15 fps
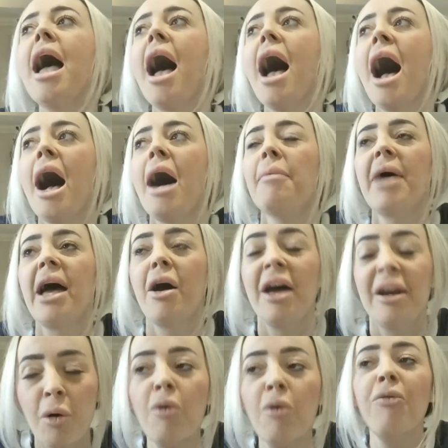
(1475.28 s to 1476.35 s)
And
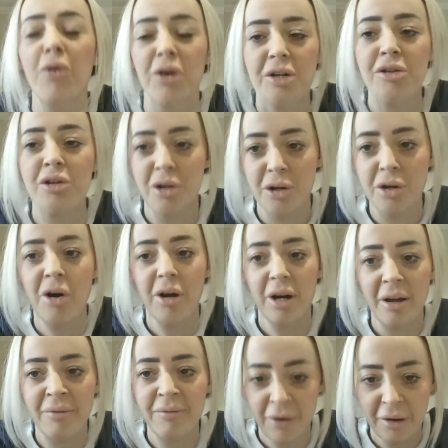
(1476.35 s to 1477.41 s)
all 42 got
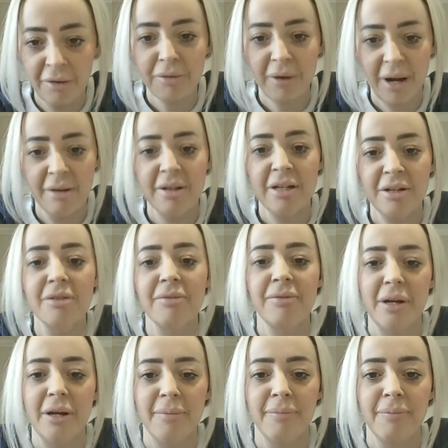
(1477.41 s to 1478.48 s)
a first round
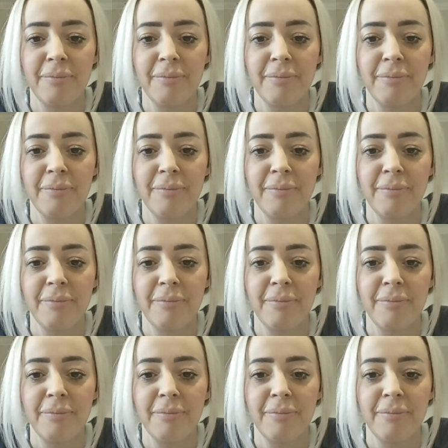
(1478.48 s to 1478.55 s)
interview.